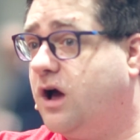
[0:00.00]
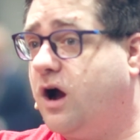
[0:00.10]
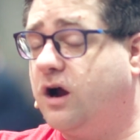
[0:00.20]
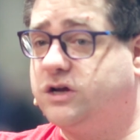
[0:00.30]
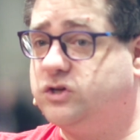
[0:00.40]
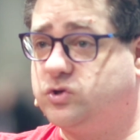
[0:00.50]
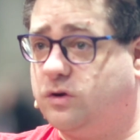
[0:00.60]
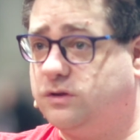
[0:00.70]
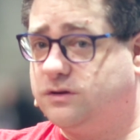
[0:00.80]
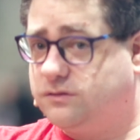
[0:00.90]
our
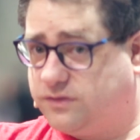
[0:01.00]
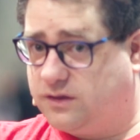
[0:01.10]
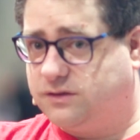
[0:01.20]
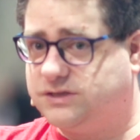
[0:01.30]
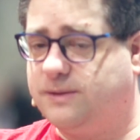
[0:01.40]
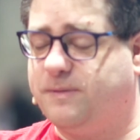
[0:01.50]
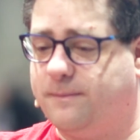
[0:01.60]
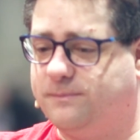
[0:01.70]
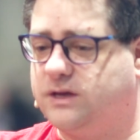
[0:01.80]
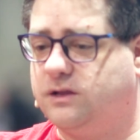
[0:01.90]
controller, the
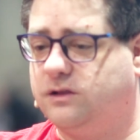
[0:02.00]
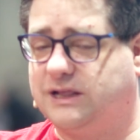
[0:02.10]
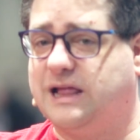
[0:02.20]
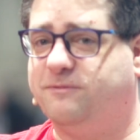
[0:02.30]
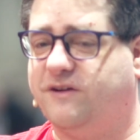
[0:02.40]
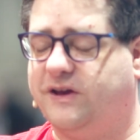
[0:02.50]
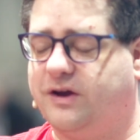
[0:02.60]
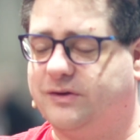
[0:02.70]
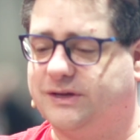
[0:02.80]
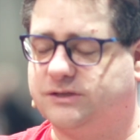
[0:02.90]
CPEM Cloud
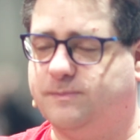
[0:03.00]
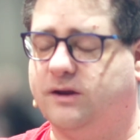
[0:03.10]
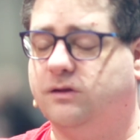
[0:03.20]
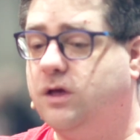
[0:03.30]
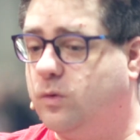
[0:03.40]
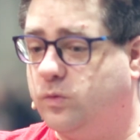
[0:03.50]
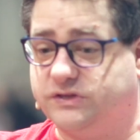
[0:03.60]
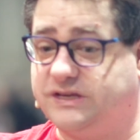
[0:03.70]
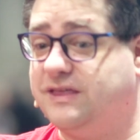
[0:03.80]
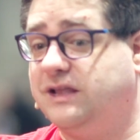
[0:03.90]
Provider Equinix Metal, will
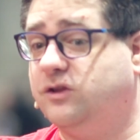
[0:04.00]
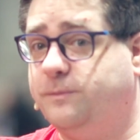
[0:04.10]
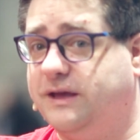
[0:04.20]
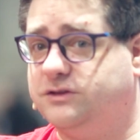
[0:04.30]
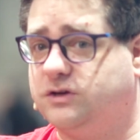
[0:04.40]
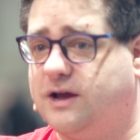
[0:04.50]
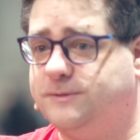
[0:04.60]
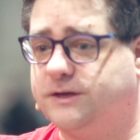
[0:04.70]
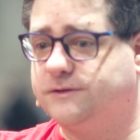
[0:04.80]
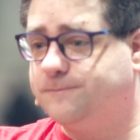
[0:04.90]
see that load balancer
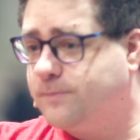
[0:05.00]
object,